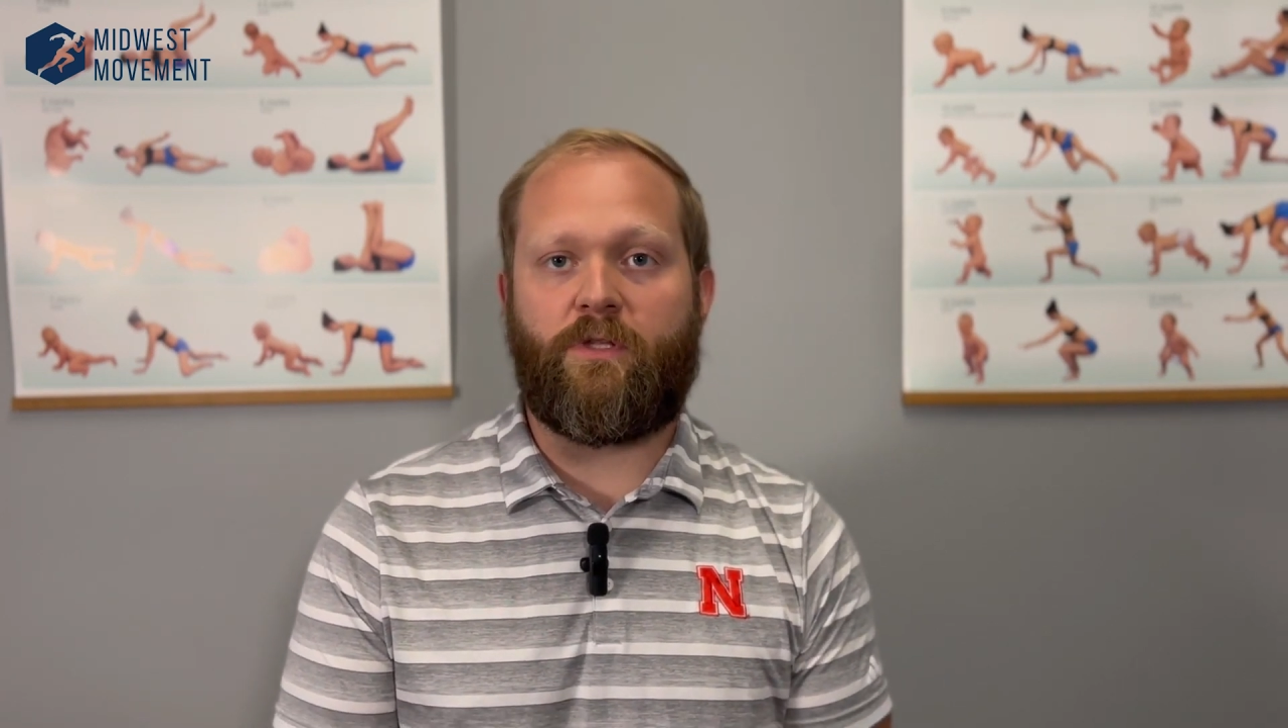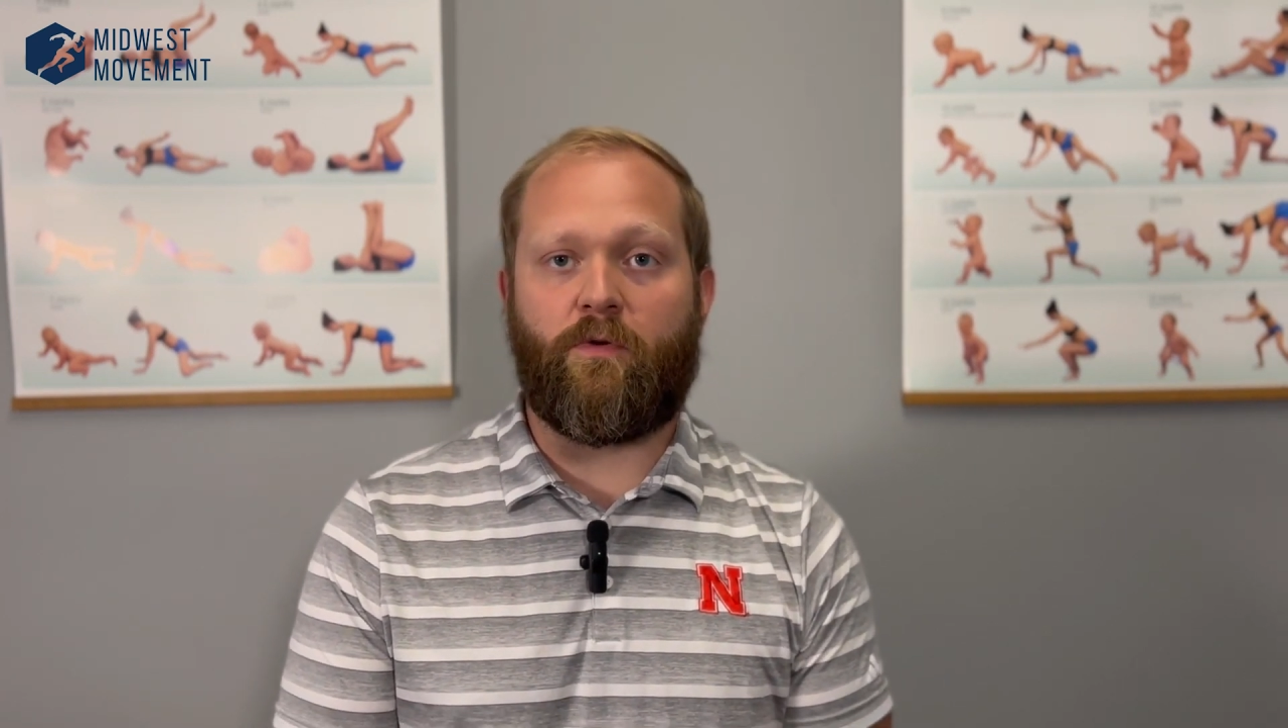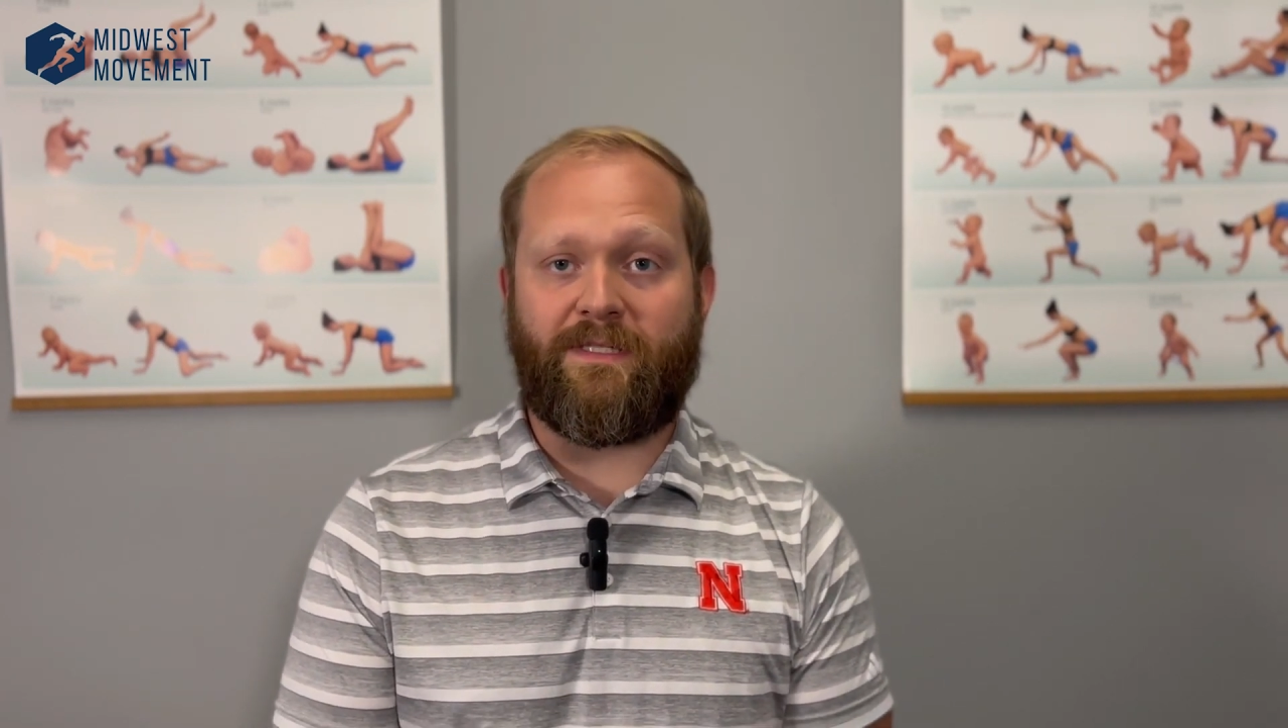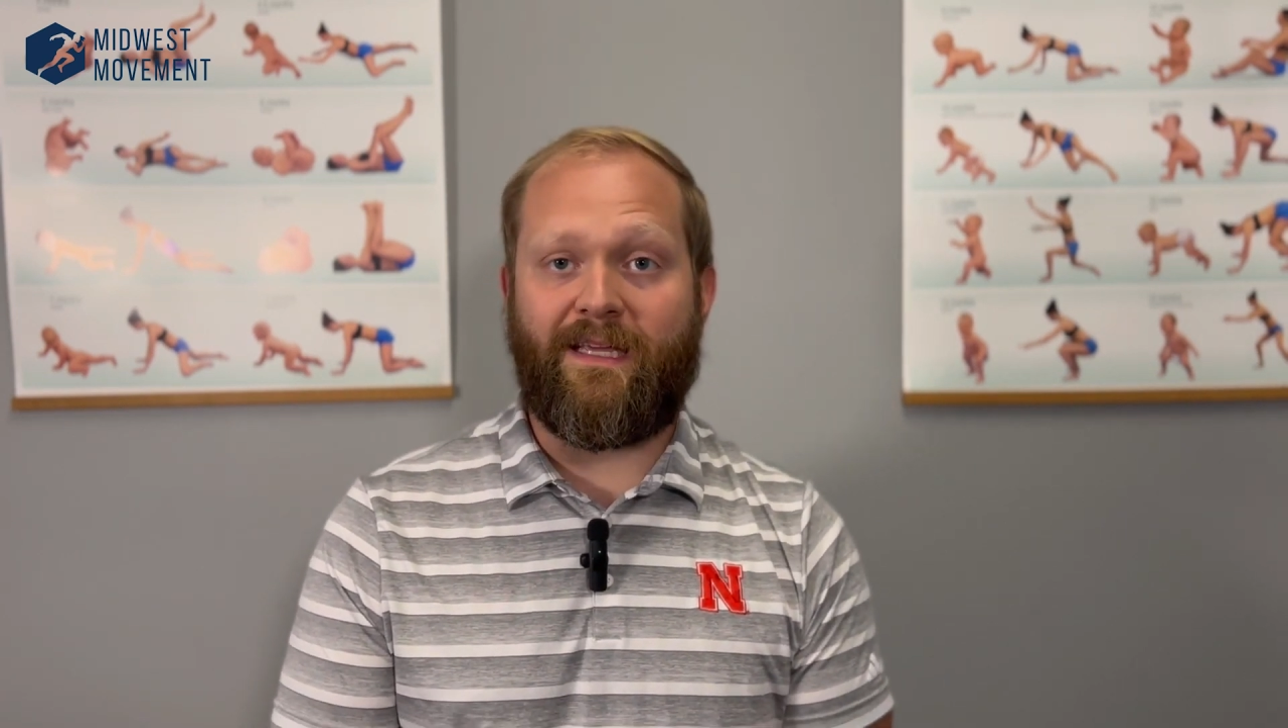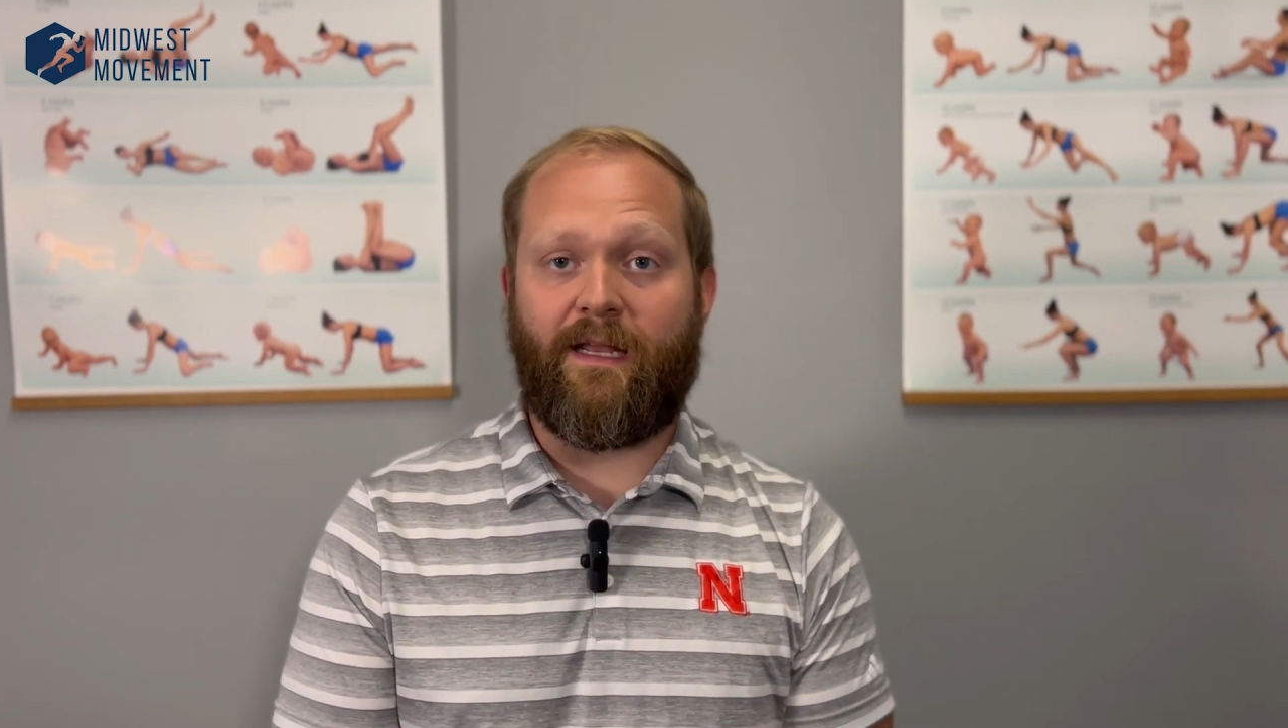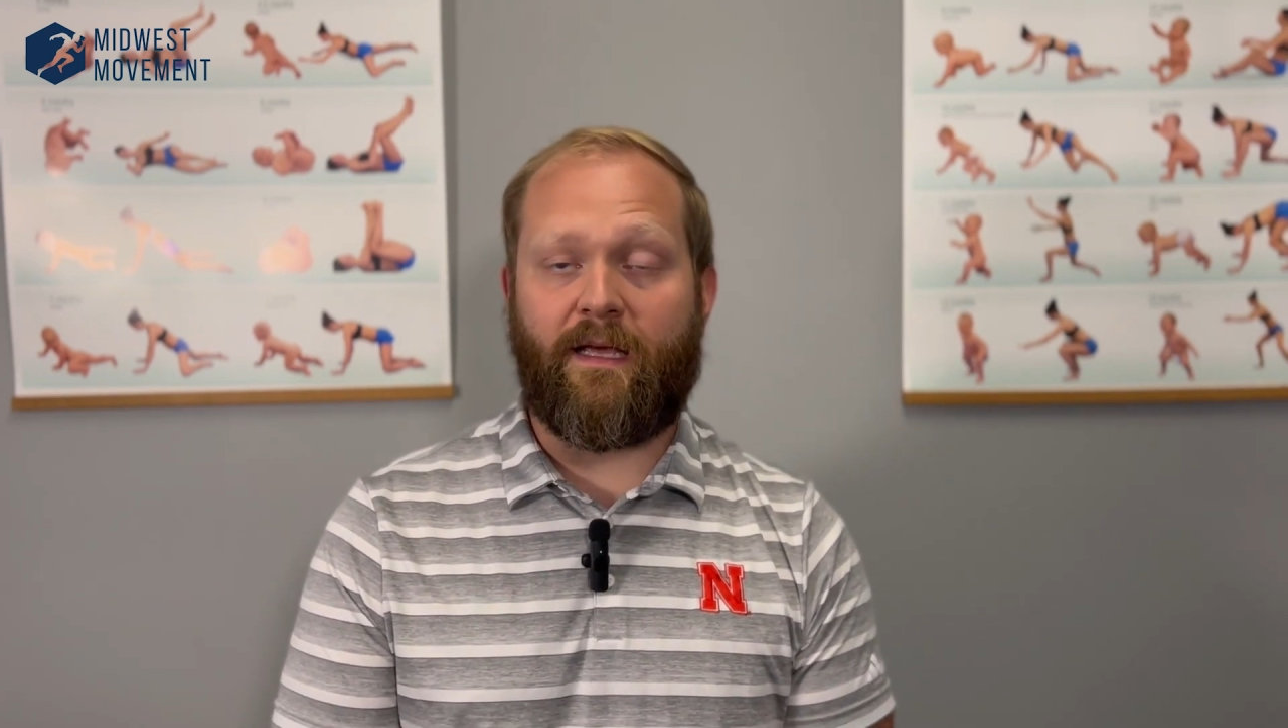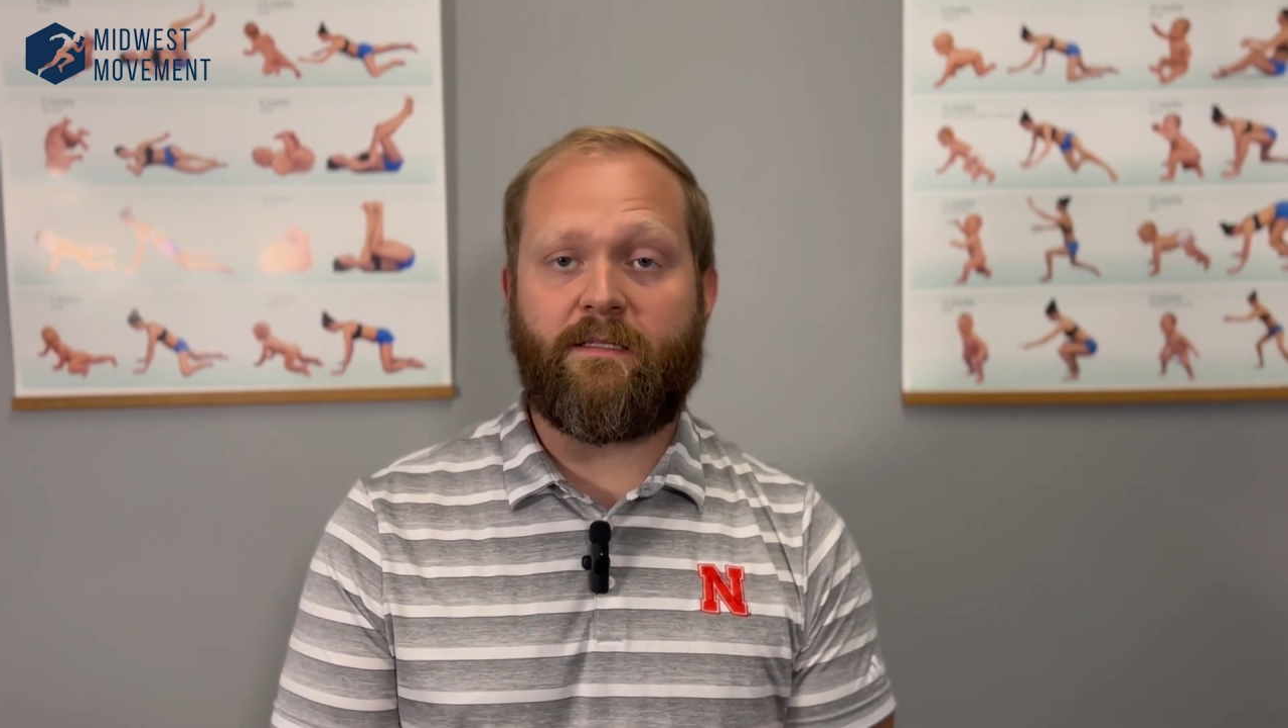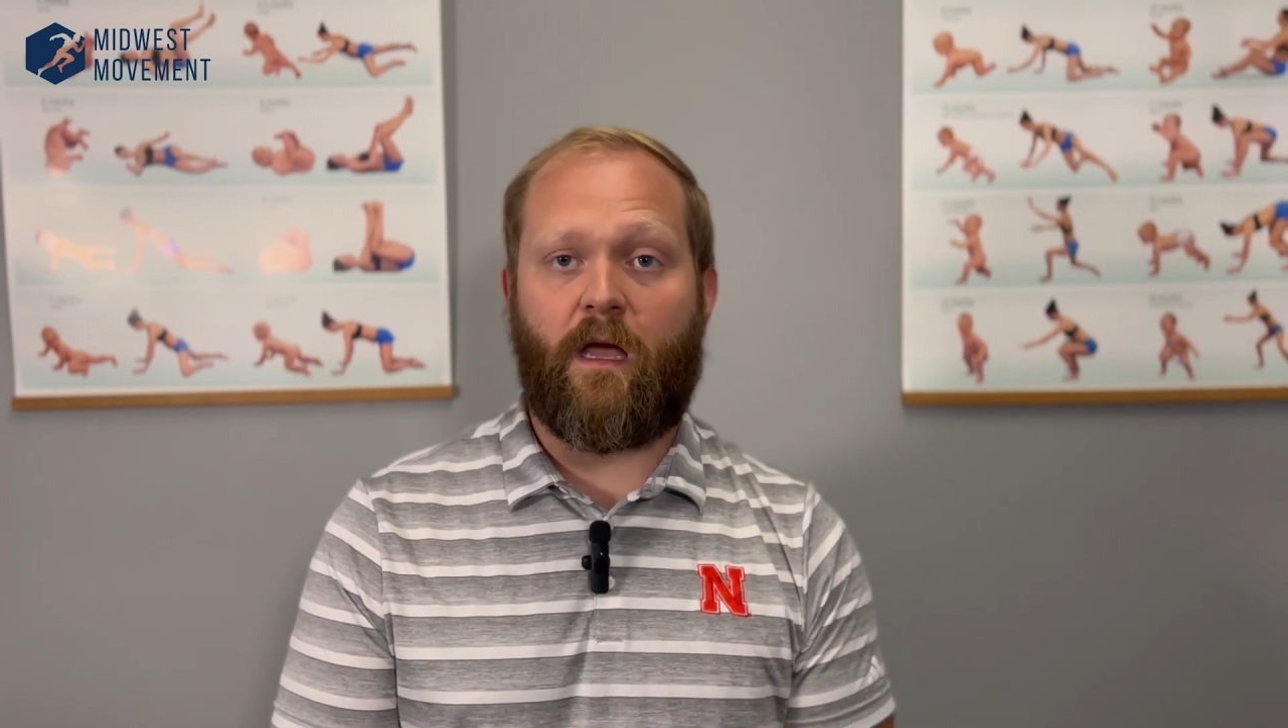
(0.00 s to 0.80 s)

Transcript: those DNS